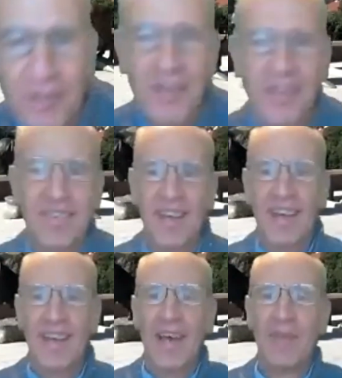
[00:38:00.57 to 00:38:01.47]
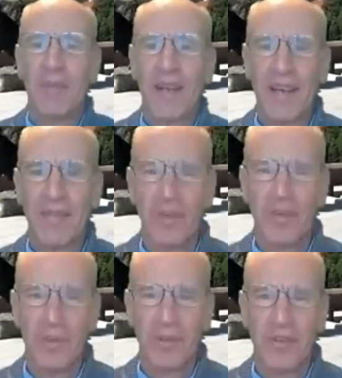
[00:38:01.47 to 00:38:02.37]
going to say I am, but I have no
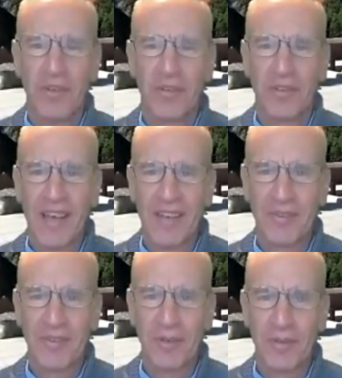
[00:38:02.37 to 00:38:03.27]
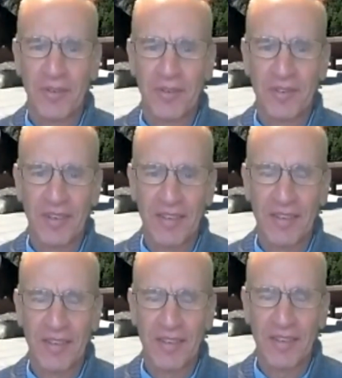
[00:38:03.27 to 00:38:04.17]
business answering questions like
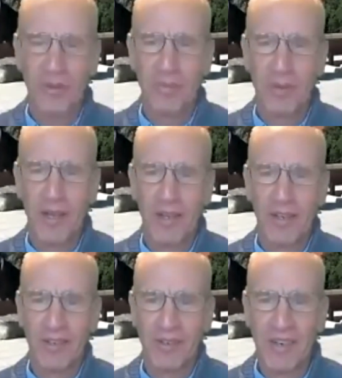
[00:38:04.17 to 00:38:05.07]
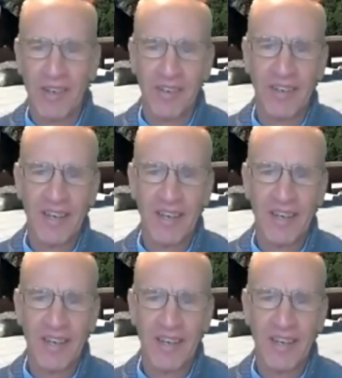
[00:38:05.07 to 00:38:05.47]
this when you and Paul are around.